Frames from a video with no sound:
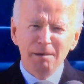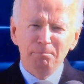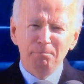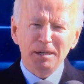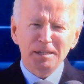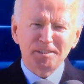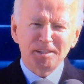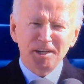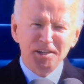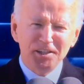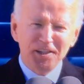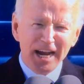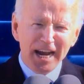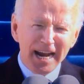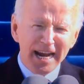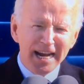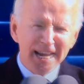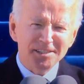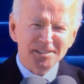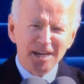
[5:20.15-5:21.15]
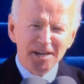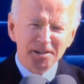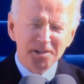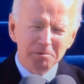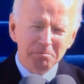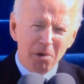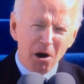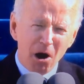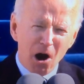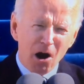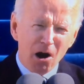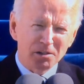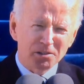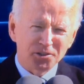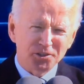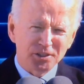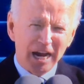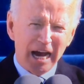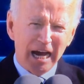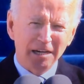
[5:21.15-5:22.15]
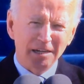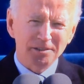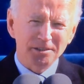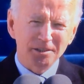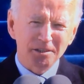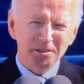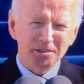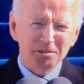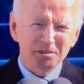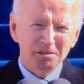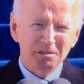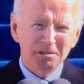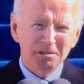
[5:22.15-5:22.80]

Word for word: but today's and tomorrow's challenges.